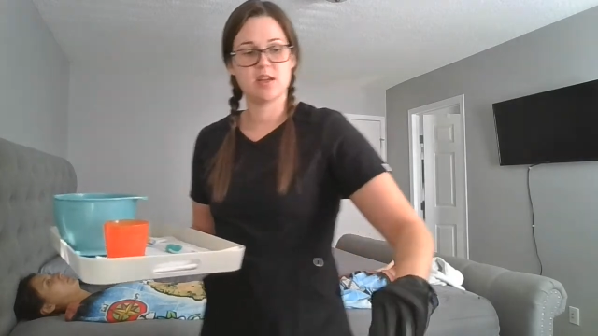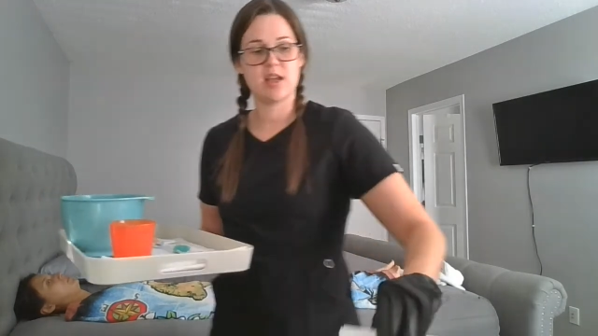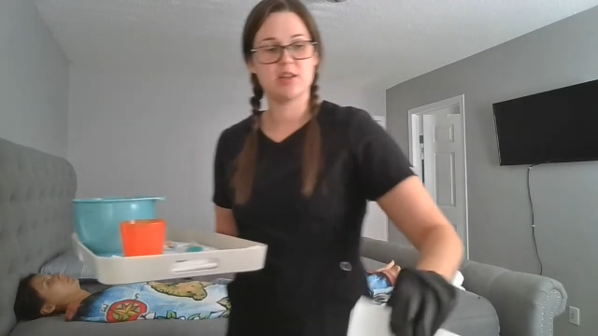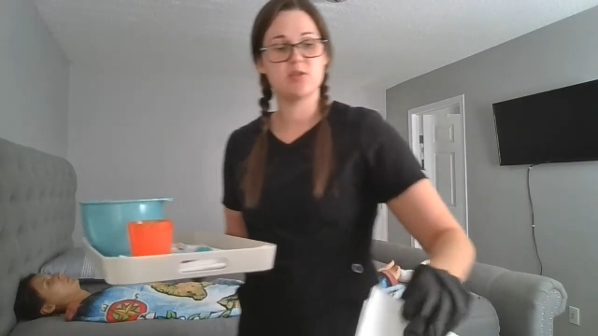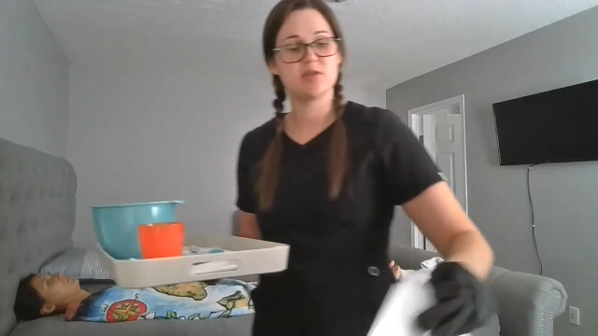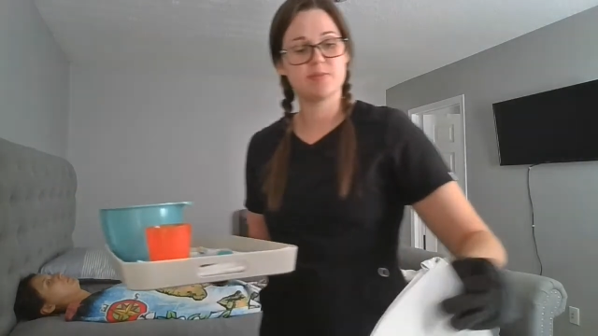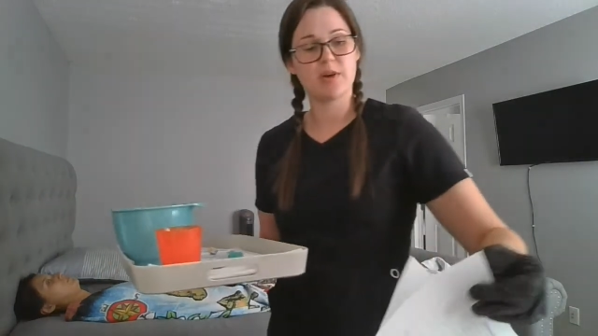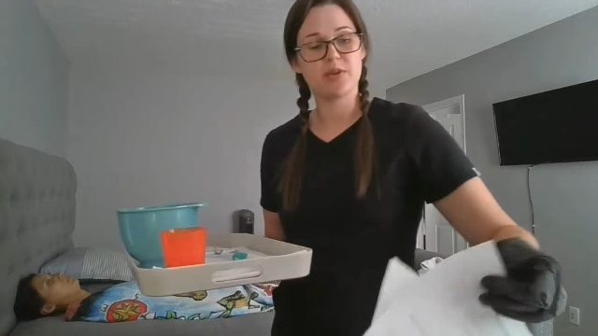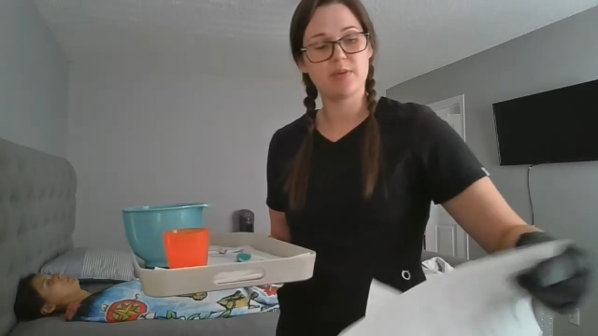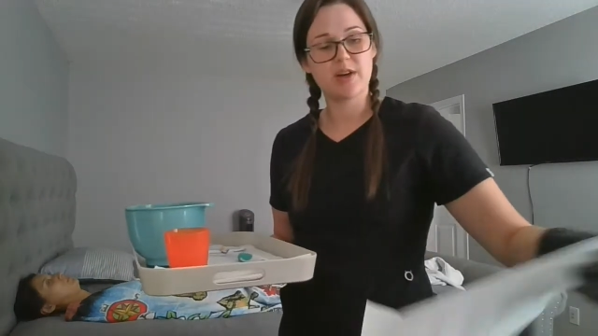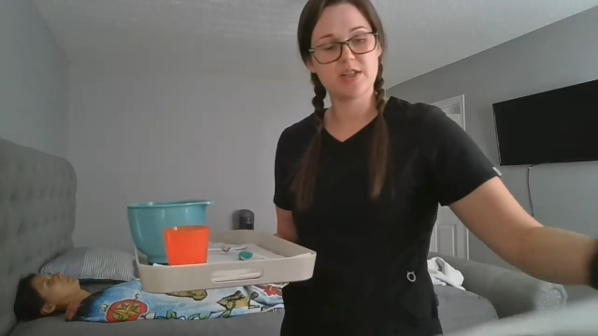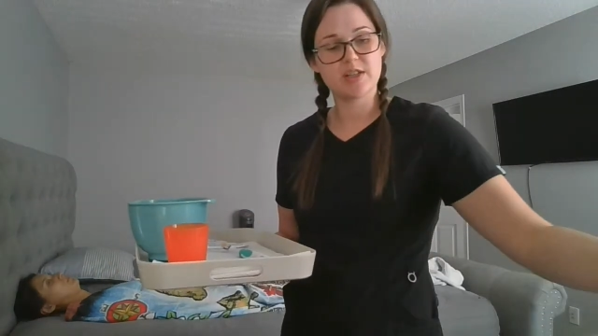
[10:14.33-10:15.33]
and use
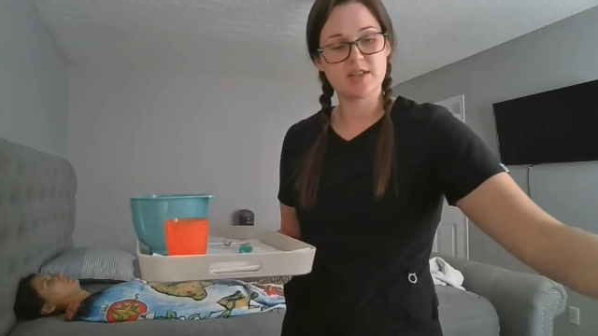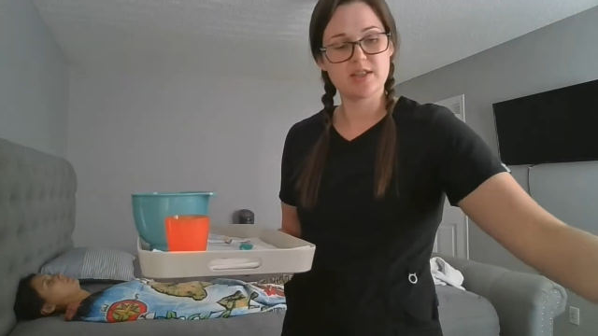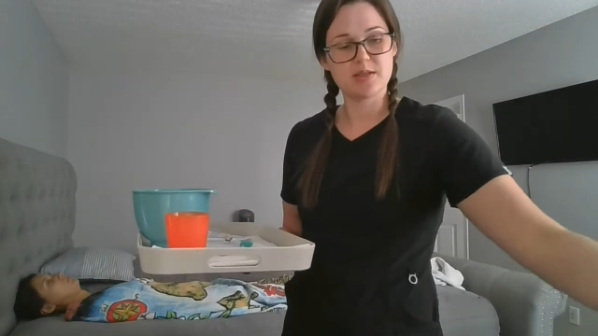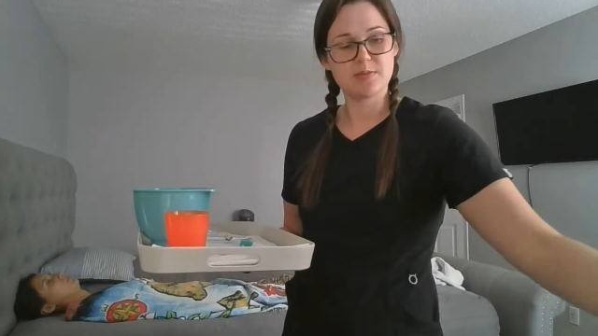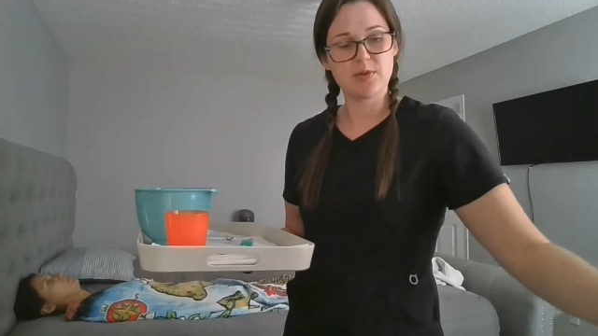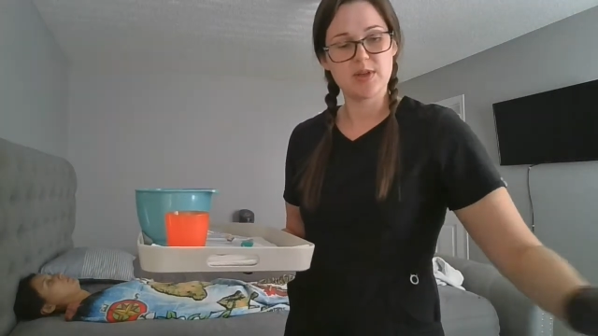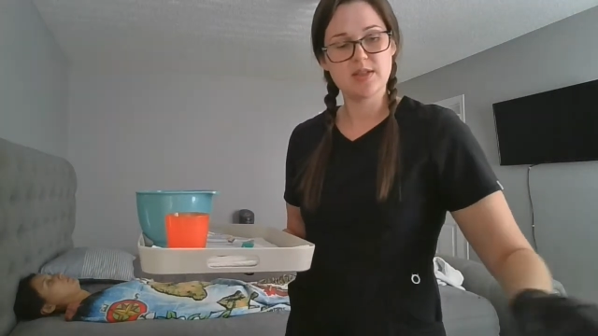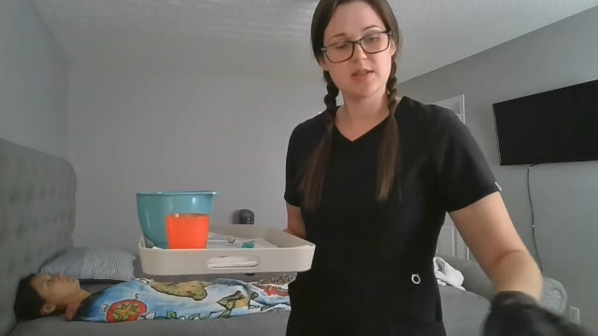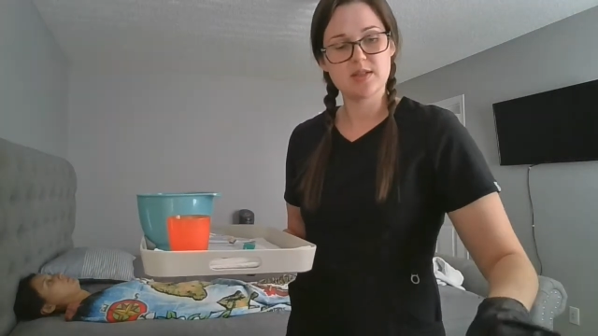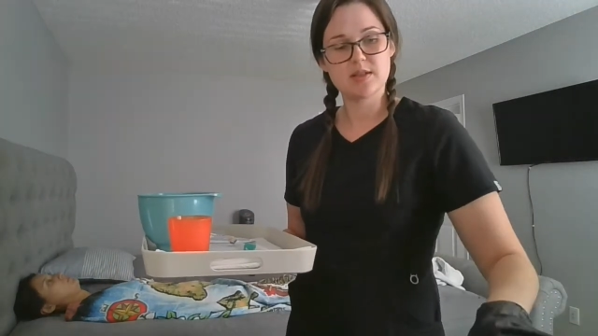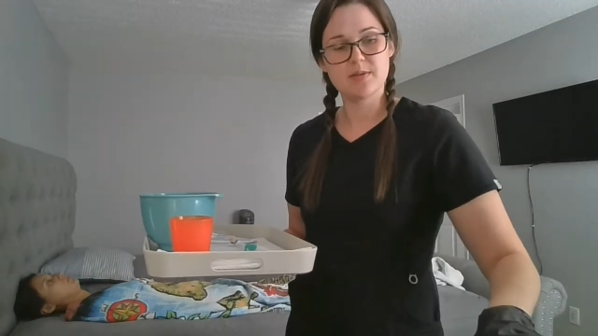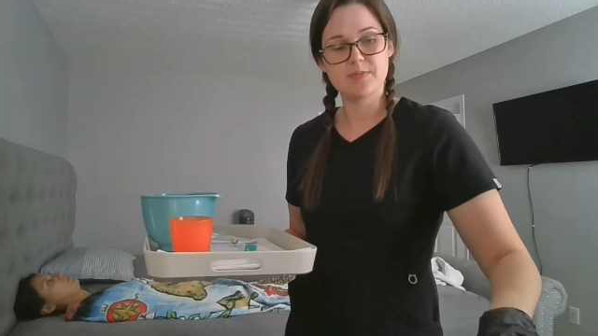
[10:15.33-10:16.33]
mouthwash at this
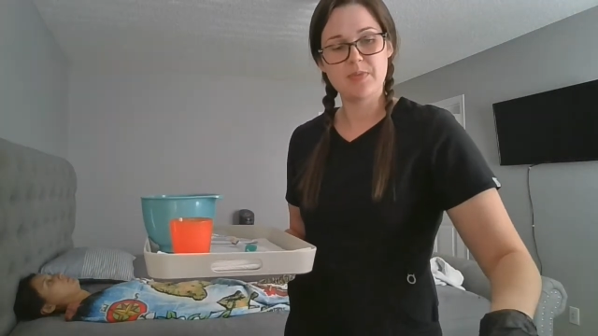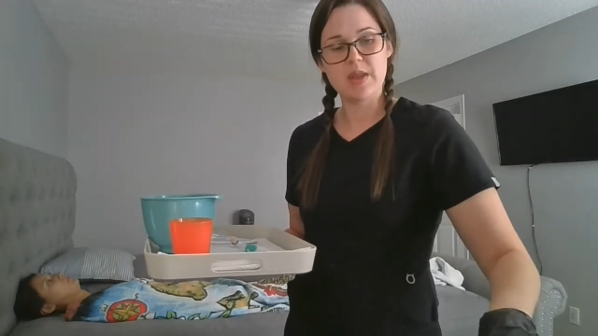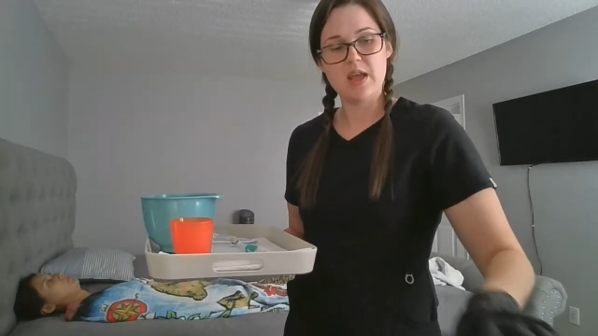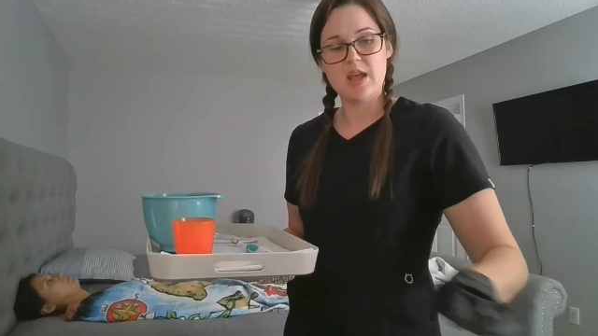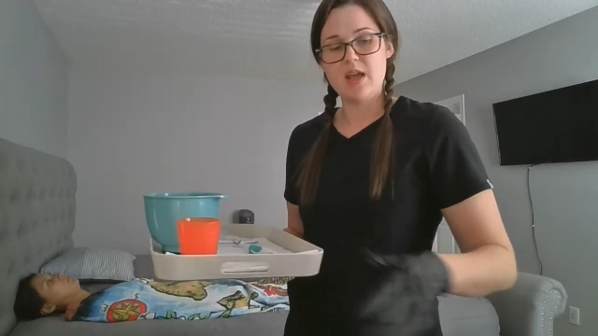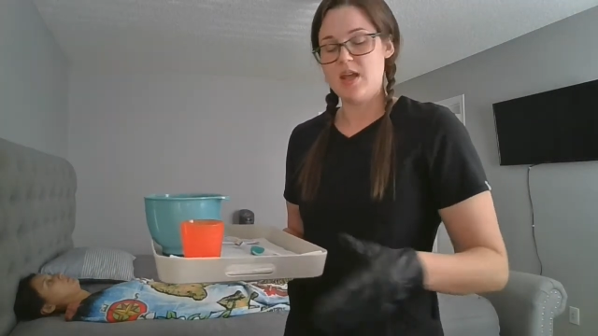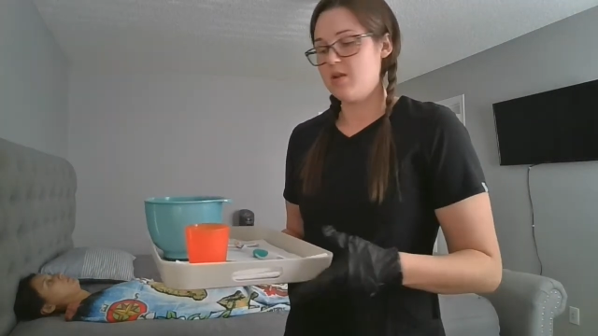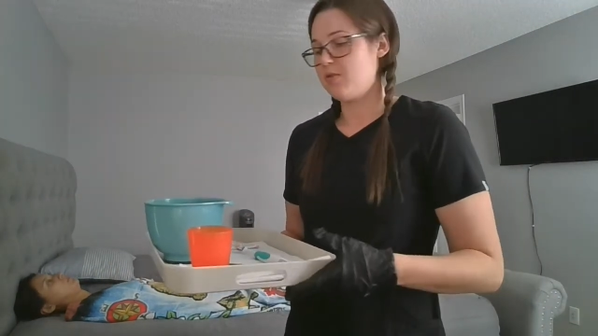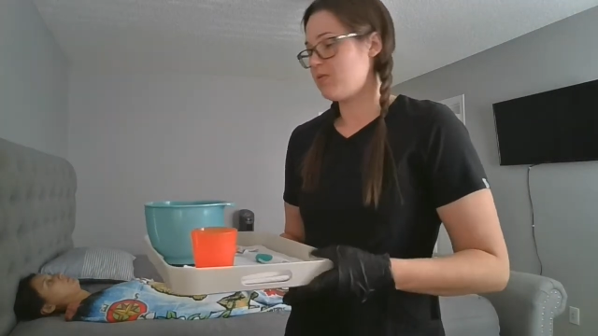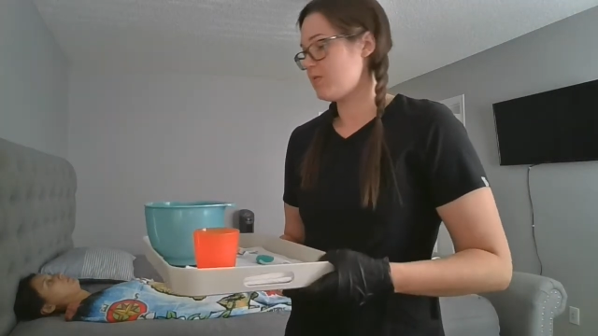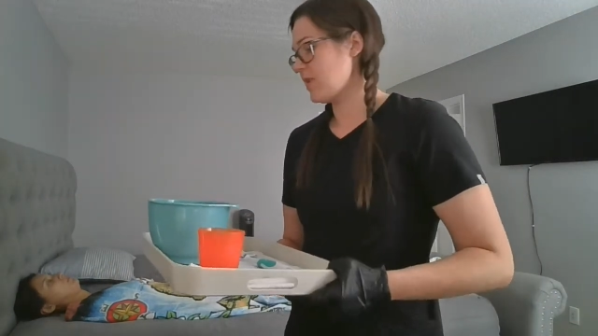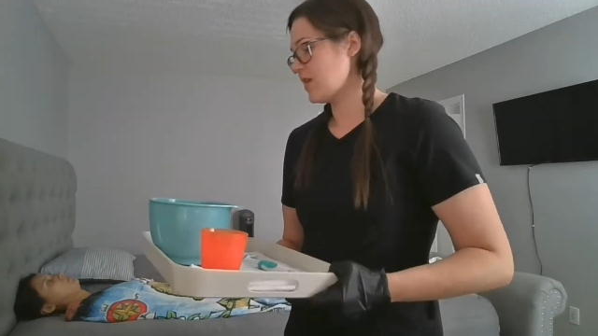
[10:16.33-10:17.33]
point. We
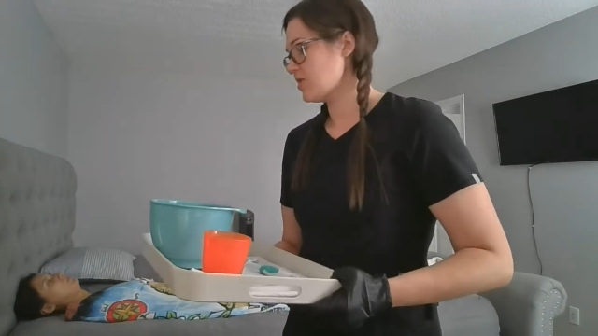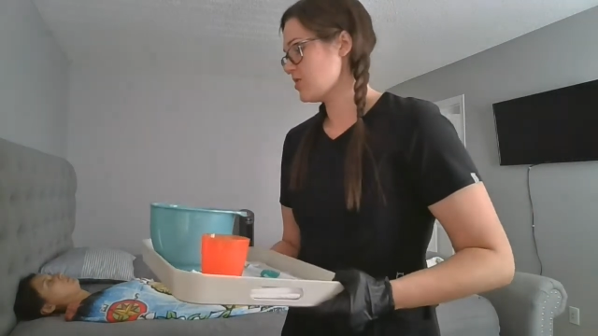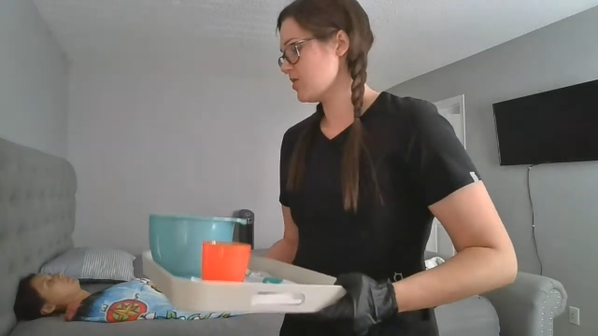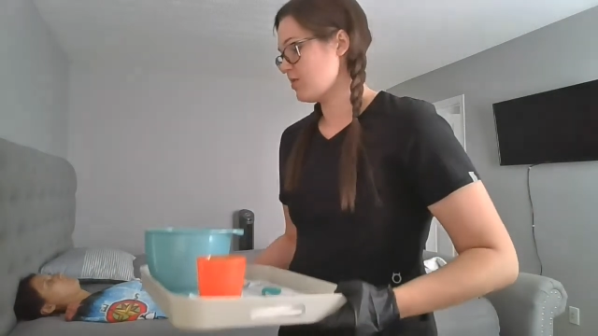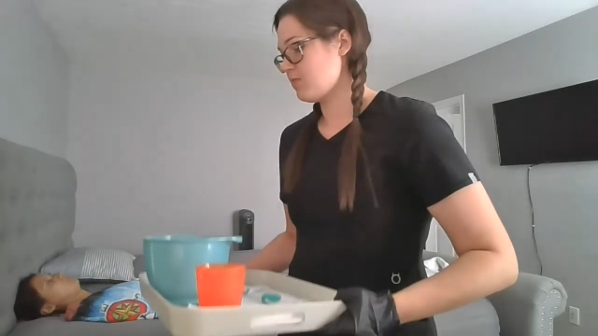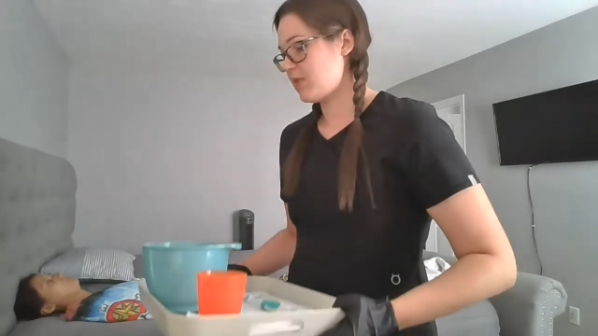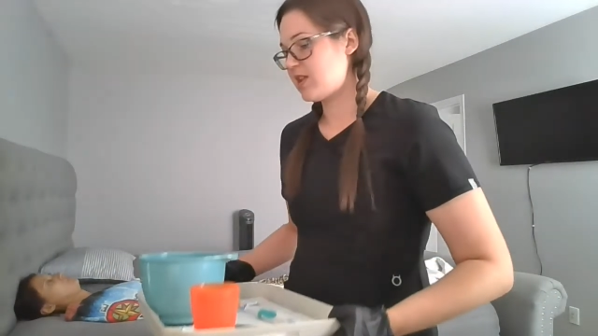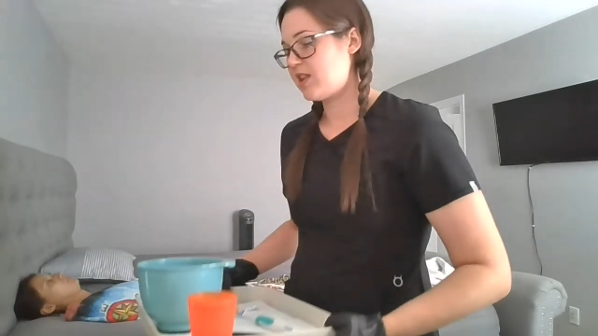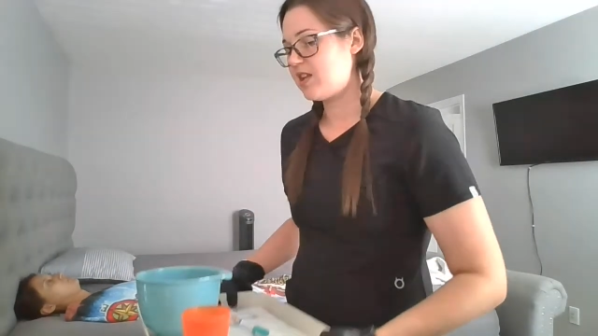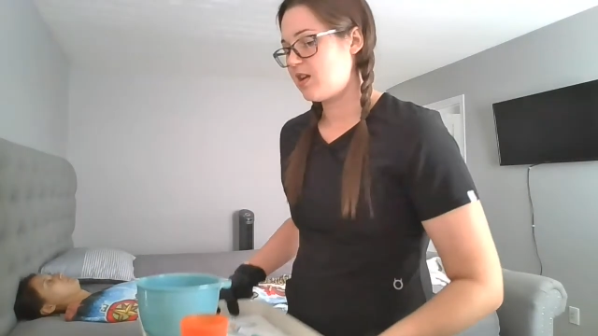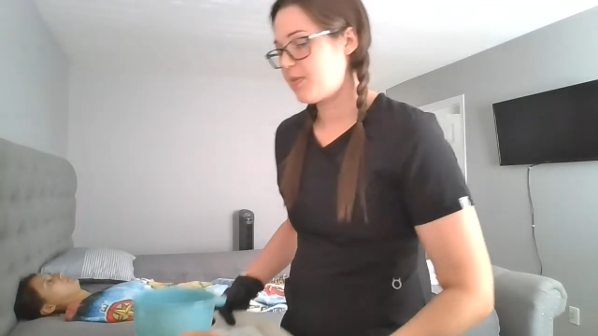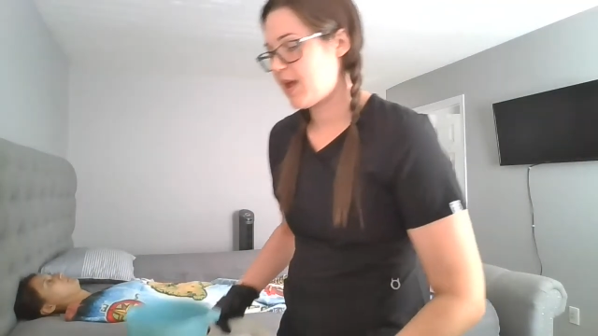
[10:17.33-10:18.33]
would make sure we
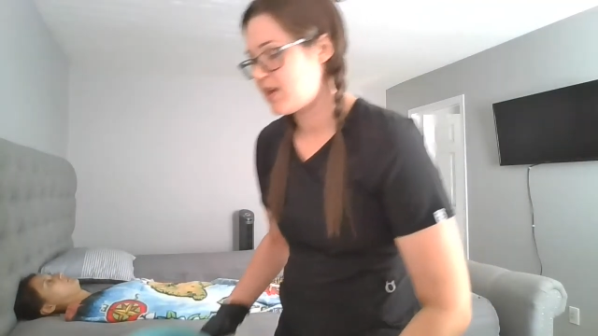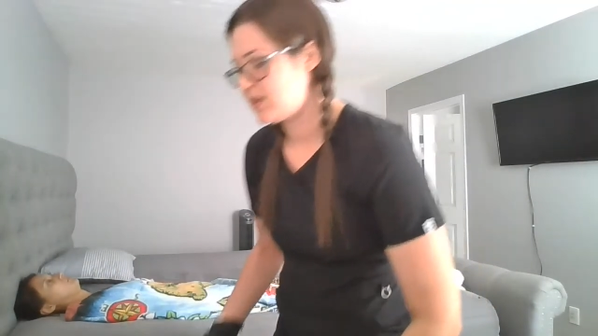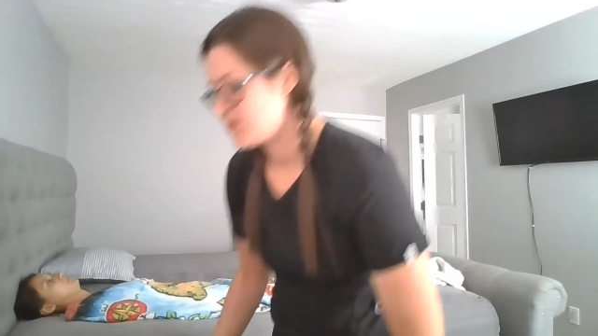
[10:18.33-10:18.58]
clean up any